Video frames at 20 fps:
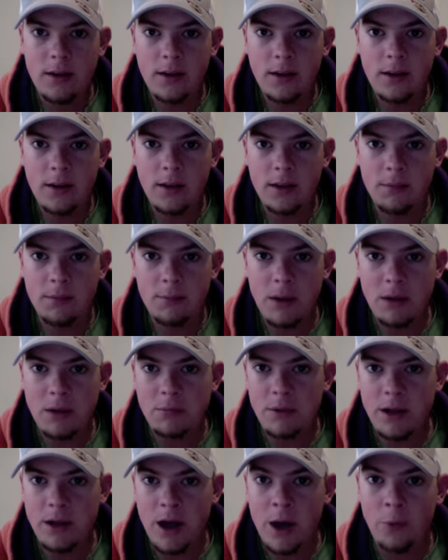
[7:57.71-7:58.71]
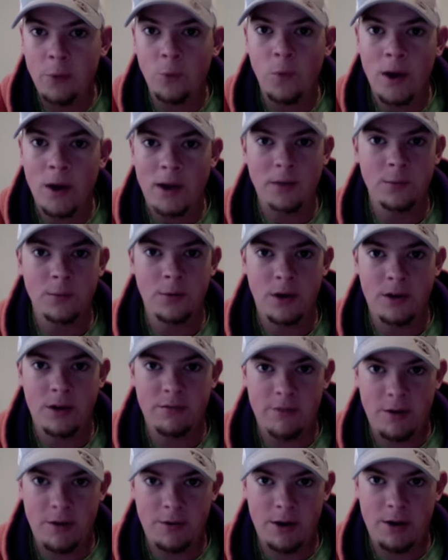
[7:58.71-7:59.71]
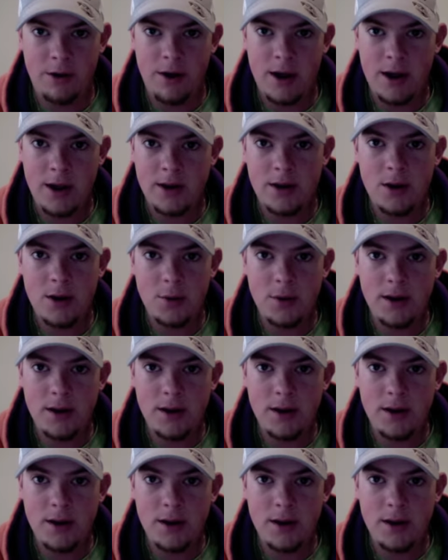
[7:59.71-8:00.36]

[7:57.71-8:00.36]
It made me irate when I found out I had to do it.